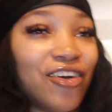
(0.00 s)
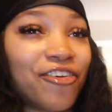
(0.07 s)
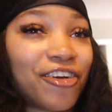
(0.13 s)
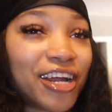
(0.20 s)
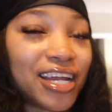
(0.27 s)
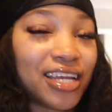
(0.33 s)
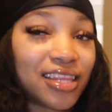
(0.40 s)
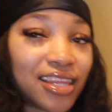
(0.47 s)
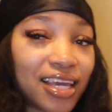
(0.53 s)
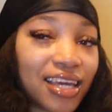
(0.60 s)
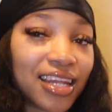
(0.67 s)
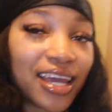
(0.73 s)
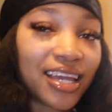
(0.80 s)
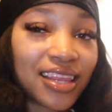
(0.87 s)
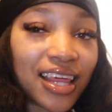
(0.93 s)
or anything
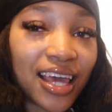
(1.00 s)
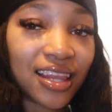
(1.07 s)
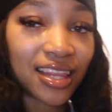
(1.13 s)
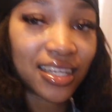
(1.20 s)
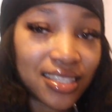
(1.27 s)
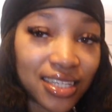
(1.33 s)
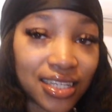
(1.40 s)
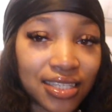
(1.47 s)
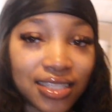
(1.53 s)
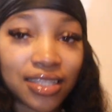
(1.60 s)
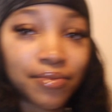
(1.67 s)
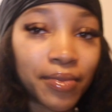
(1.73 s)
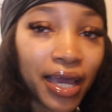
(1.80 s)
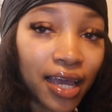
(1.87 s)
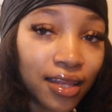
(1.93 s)
like that. This is
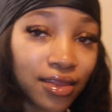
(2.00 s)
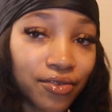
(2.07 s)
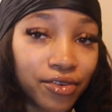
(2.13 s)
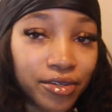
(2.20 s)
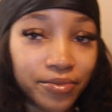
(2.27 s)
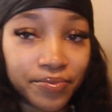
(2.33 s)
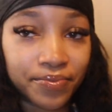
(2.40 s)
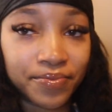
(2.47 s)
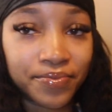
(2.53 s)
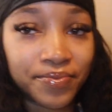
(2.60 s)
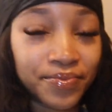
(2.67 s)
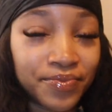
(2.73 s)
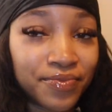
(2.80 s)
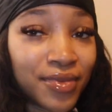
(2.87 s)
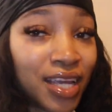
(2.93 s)
the bathroom.
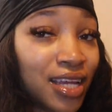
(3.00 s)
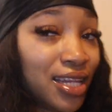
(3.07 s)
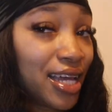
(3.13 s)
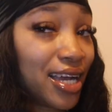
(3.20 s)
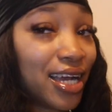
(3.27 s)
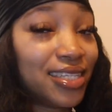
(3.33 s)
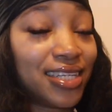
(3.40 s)
Like I